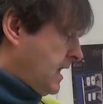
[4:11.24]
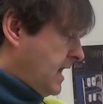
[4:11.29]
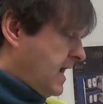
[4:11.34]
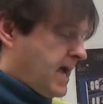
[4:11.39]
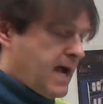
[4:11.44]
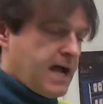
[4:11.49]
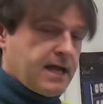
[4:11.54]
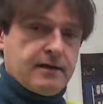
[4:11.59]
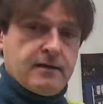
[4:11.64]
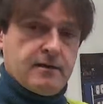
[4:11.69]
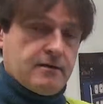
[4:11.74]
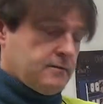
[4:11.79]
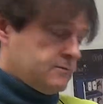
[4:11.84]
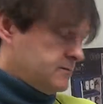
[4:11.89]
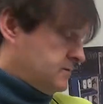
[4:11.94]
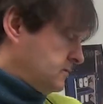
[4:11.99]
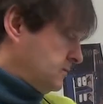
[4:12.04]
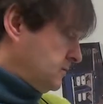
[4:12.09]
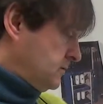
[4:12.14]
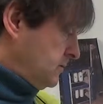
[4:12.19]
and
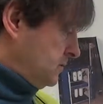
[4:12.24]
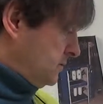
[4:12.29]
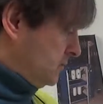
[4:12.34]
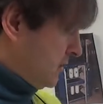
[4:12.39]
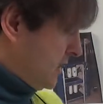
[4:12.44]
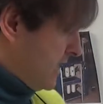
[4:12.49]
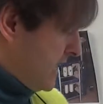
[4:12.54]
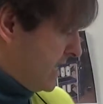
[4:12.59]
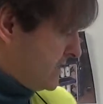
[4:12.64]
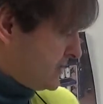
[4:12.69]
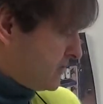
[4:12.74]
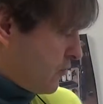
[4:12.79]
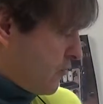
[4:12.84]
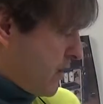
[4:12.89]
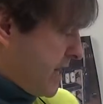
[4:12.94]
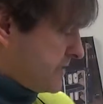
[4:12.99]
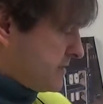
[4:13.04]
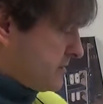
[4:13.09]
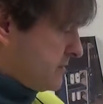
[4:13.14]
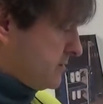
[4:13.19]
as a
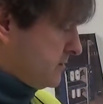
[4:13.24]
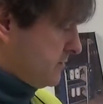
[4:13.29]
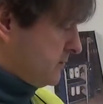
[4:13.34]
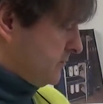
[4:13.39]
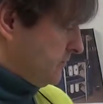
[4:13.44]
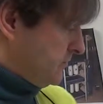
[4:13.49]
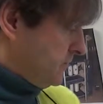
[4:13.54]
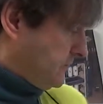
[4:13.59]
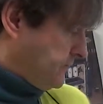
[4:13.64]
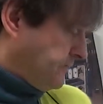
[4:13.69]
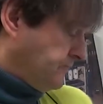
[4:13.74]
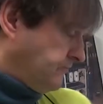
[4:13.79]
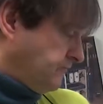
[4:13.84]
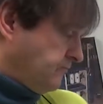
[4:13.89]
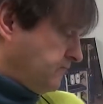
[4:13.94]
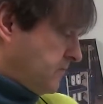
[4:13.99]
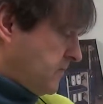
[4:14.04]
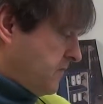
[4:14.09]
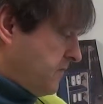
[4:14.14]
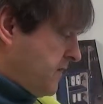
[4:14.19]
red
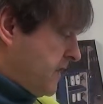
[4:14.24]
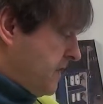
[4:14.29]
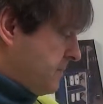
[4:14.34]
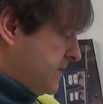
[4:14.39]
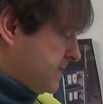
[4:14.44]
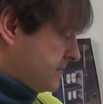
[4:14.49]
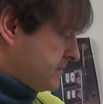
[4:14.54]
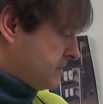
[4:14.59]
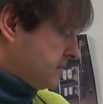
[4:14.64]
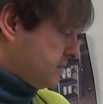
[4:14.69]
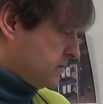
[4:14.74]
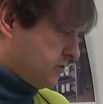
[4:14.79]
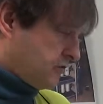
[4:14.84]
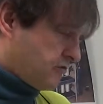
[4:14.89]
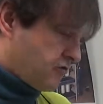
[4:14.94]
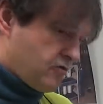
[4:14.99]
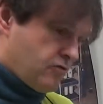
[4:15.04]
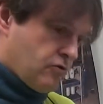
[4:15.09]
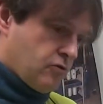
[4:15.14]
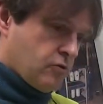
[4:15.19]
filament
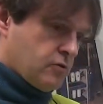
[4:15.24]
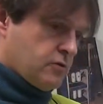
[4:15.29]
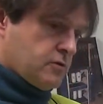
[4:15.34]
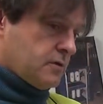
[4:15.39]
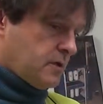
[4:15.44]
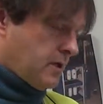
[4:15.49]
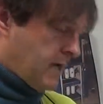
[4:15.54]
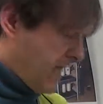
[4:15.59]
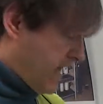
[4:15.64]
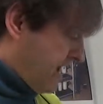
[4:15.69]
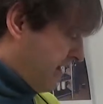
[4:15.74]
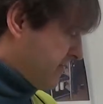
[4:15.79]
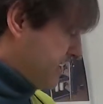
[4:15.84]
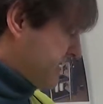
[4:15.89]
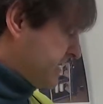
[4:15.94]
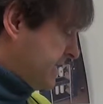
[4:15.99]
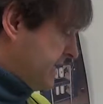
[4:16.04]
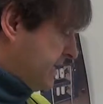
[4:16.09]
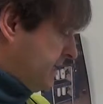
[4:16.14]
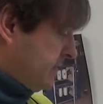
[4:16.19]
through
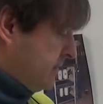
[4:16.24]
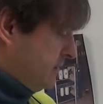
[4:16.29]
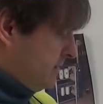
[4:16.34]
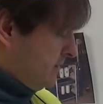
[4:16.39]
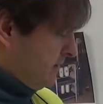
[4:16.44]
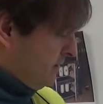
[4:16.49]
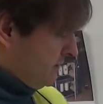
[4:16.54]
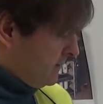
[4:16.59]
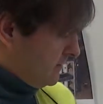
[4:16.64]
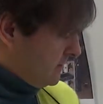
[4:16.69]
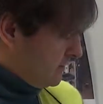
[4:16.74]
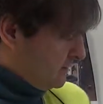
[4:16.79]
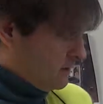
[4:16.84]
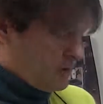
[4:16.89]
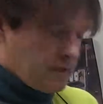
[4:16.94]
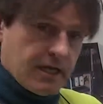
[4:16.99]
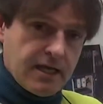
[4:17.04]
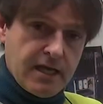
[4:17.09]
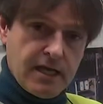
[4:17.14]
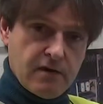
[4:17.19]
everything,
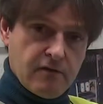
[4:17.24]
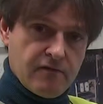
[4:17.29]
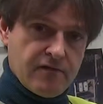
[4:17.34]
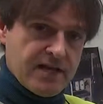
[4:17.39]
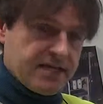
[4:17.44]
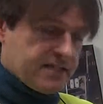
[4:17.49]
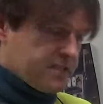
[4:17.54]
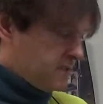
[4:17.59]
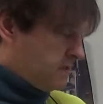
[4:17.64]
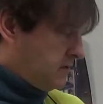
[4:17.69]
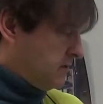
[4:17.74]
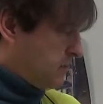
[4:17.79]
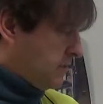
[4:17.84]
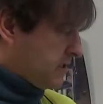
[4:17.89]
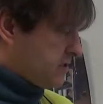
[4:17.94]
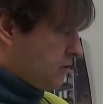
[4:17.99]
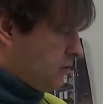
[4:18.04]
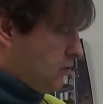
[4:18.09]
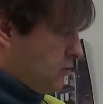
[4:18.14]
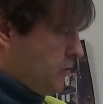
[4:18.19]
innovation
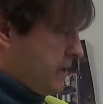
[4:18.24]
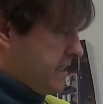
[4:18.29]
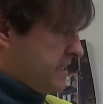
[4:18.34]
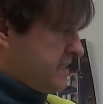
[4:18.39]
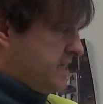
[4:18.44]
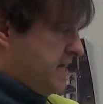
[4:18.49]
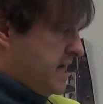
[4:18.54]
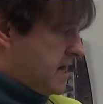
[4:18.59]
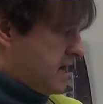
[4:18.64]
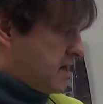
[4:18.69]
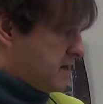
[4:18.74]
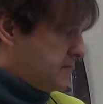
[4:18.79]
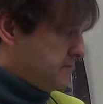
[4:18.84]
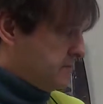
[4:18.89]
was always there.